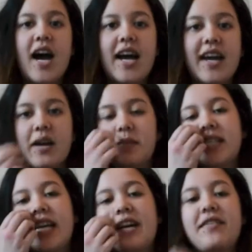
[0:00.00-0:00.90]
Hi, I'm
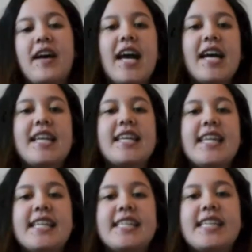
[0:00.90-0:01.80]
Steph and
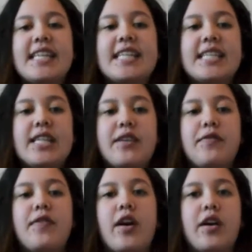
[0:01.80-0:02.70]
this is the
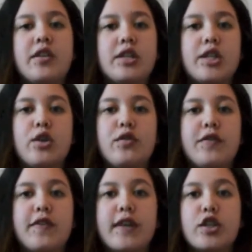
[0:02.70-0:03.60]
first
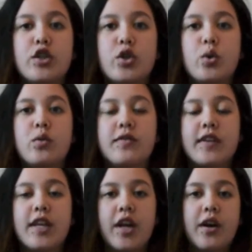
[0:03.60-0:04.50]
official
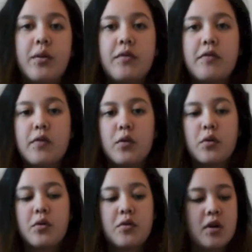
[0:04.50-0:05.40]
video
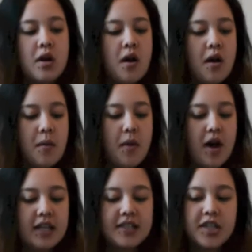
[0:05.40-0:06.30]
for
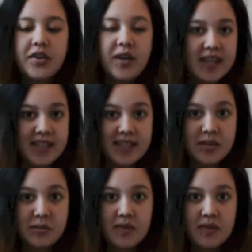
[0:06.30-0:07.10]
my series.